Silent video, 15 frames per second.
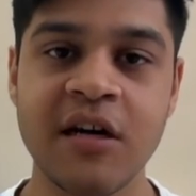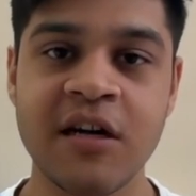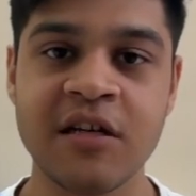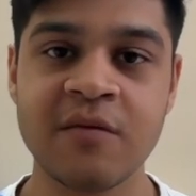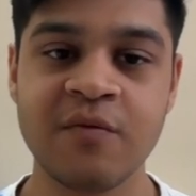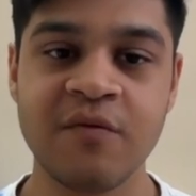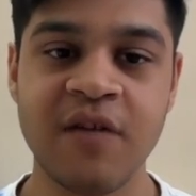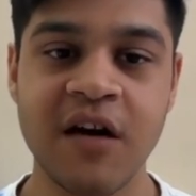it
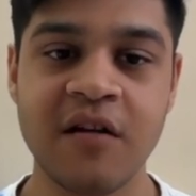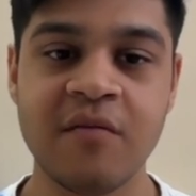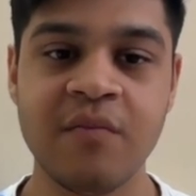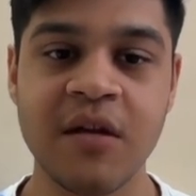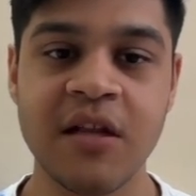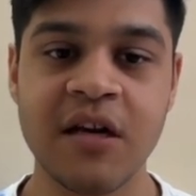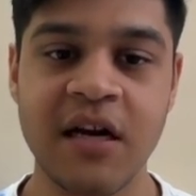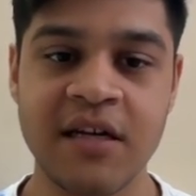has provided
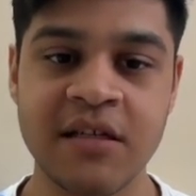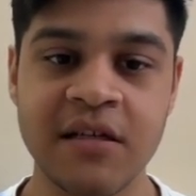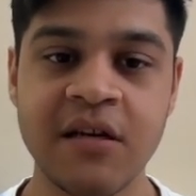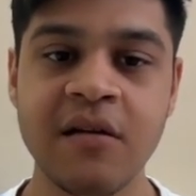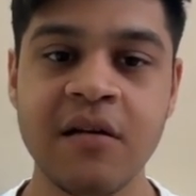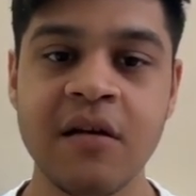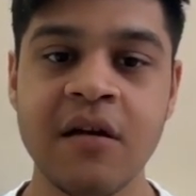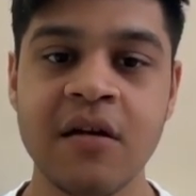me the
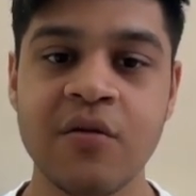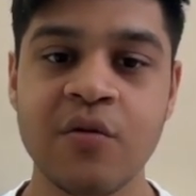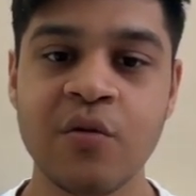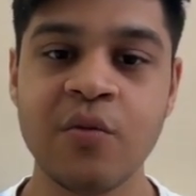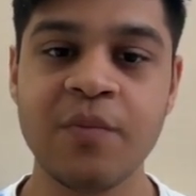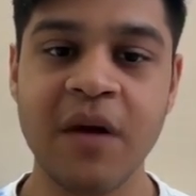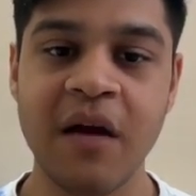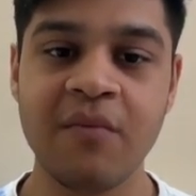rationale
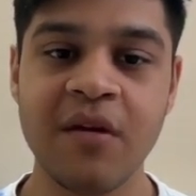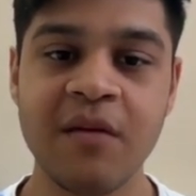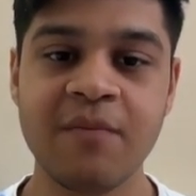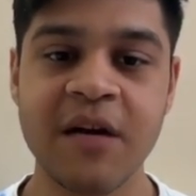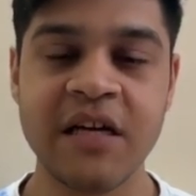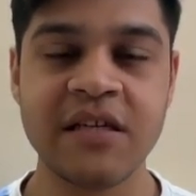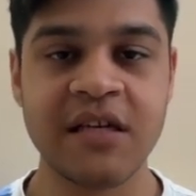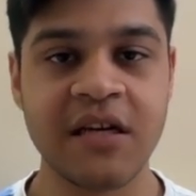through primary
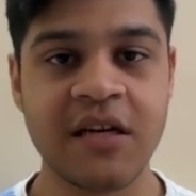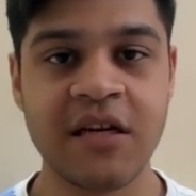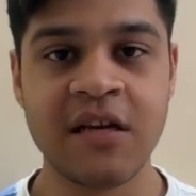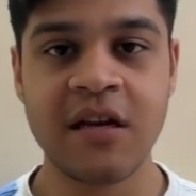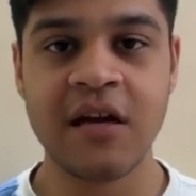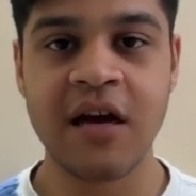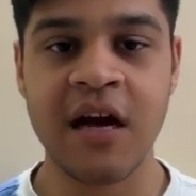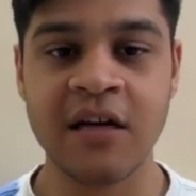price
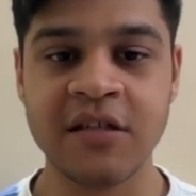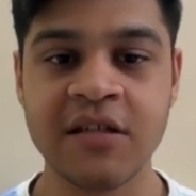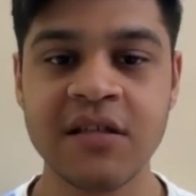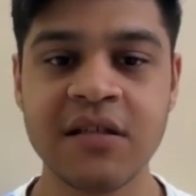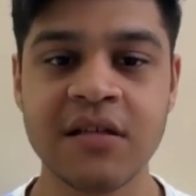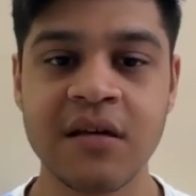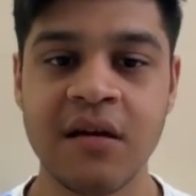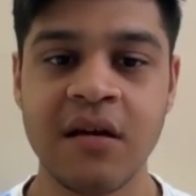signal
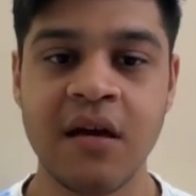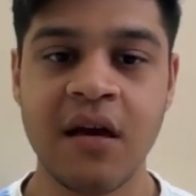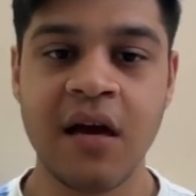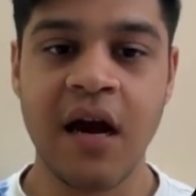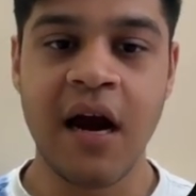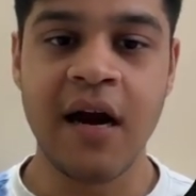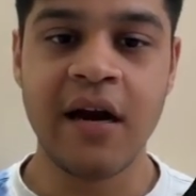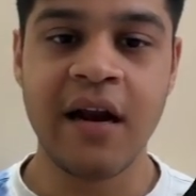actions
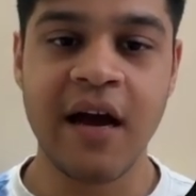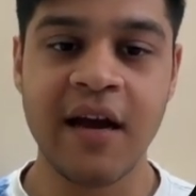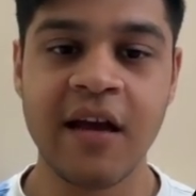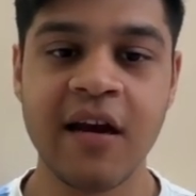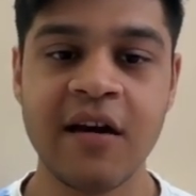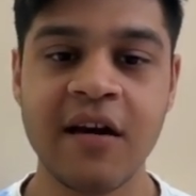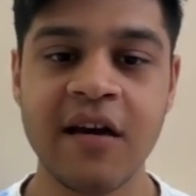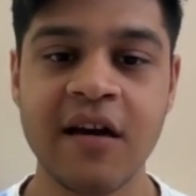and
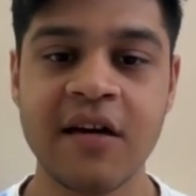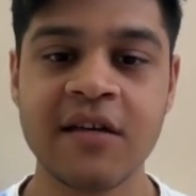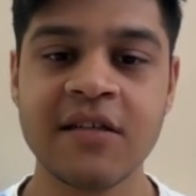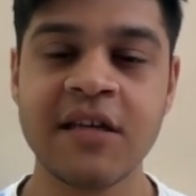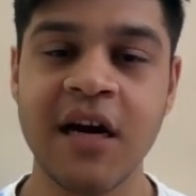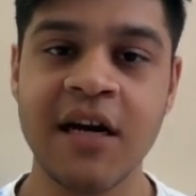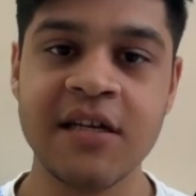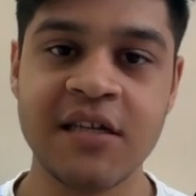lagging
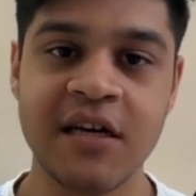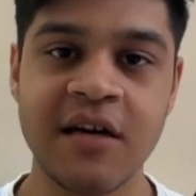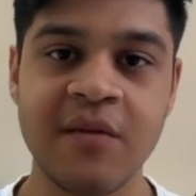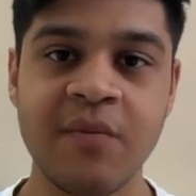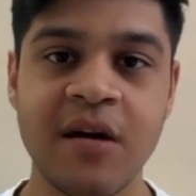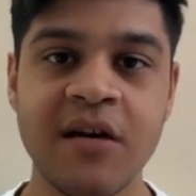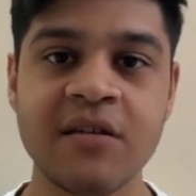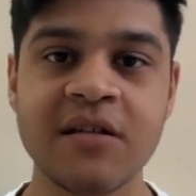indicators and
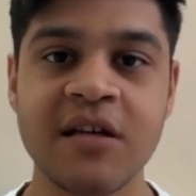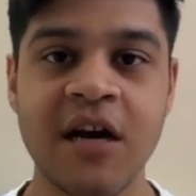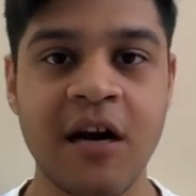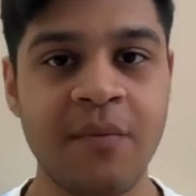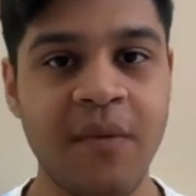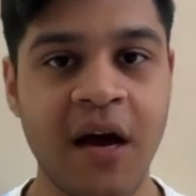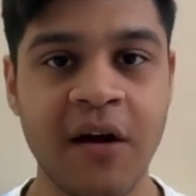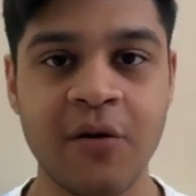sentiments
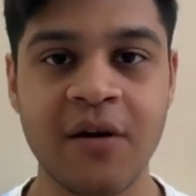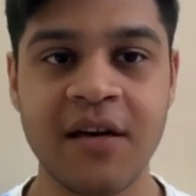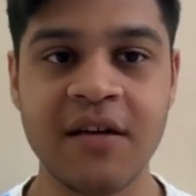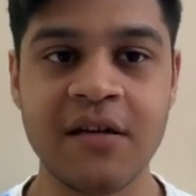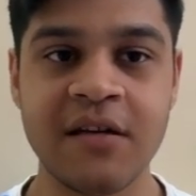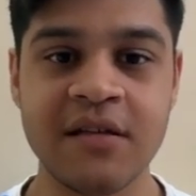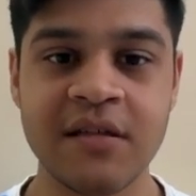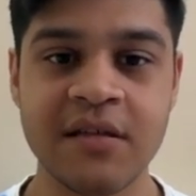and macro
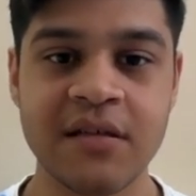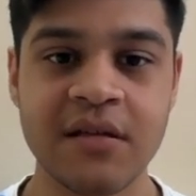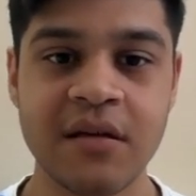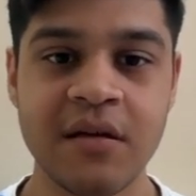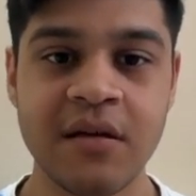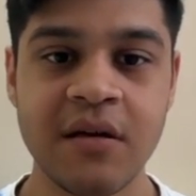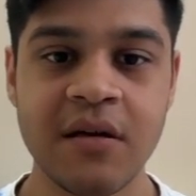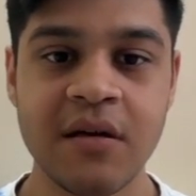analysis.
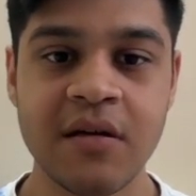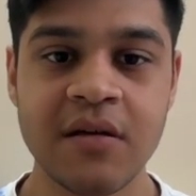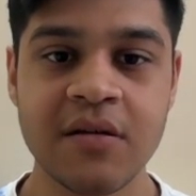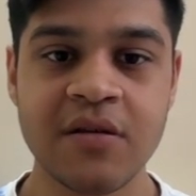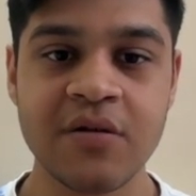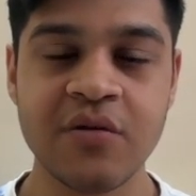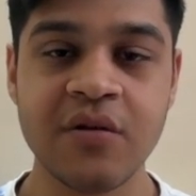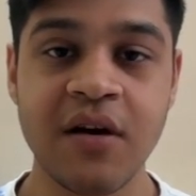
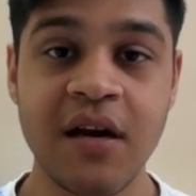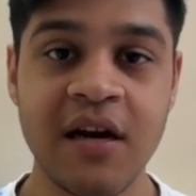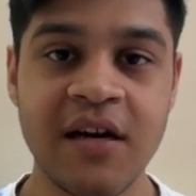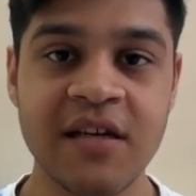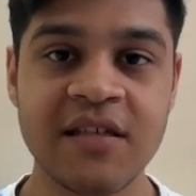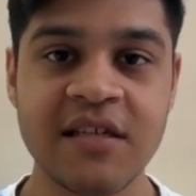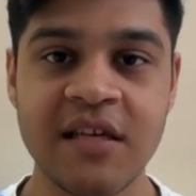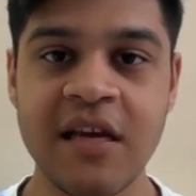So
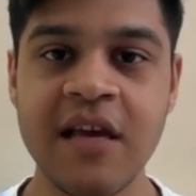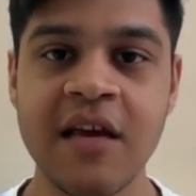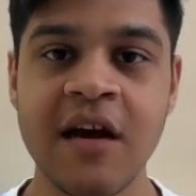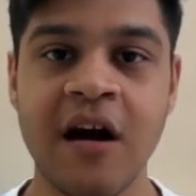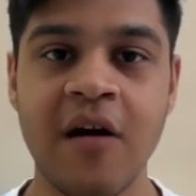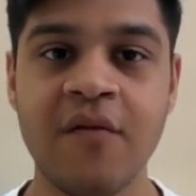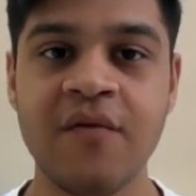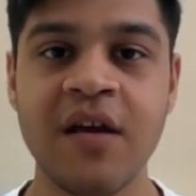let us see
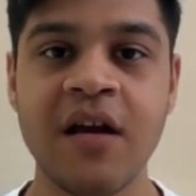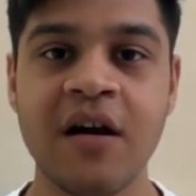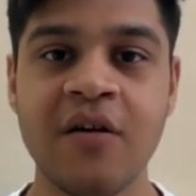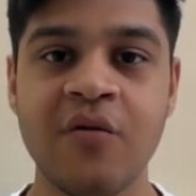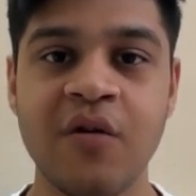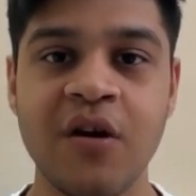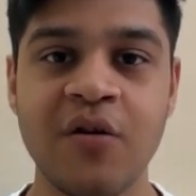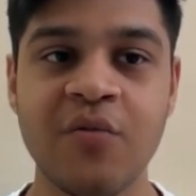how we are
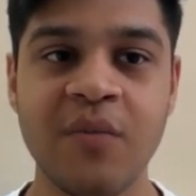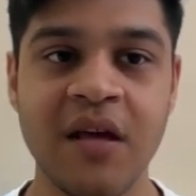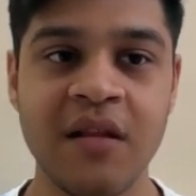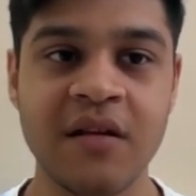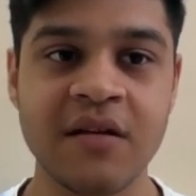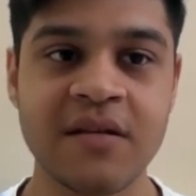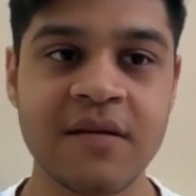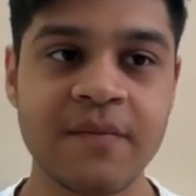going to
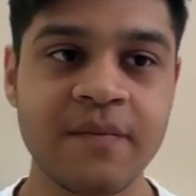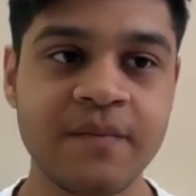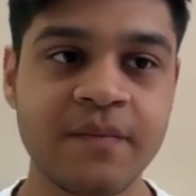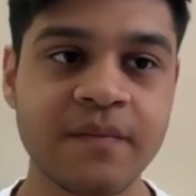make this.